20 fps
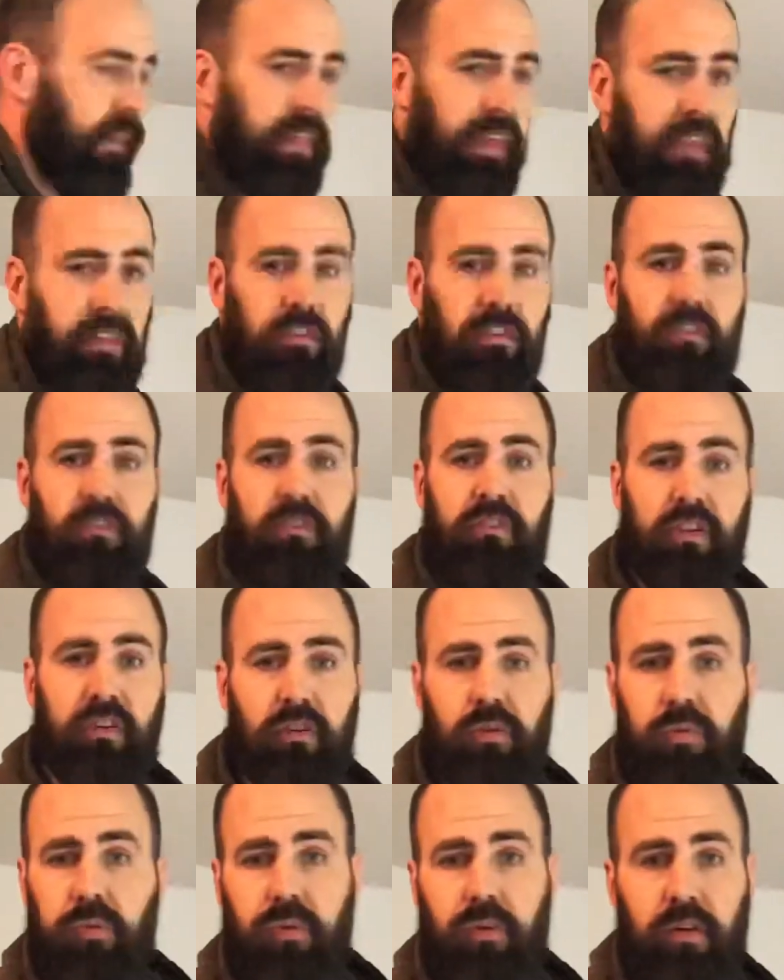they just look
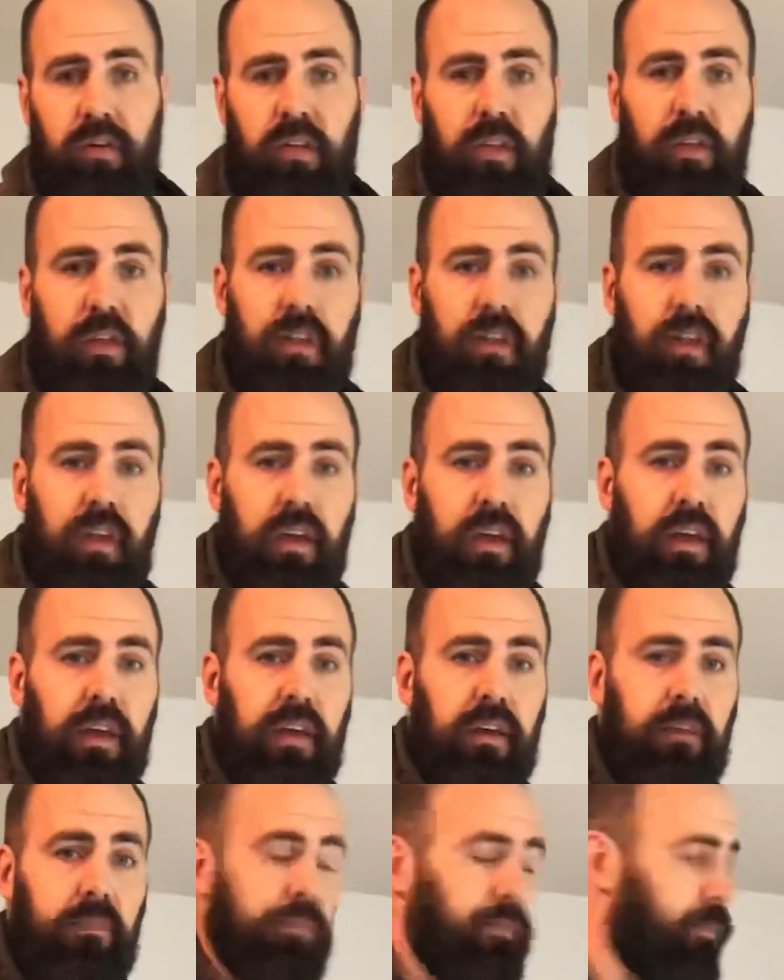cool
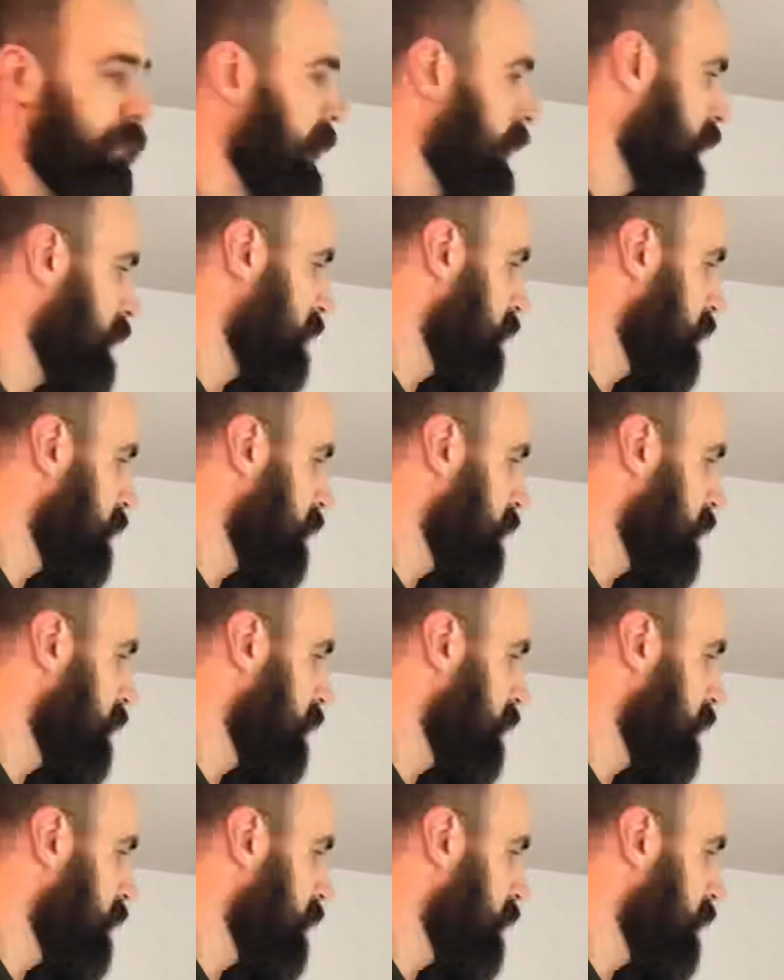being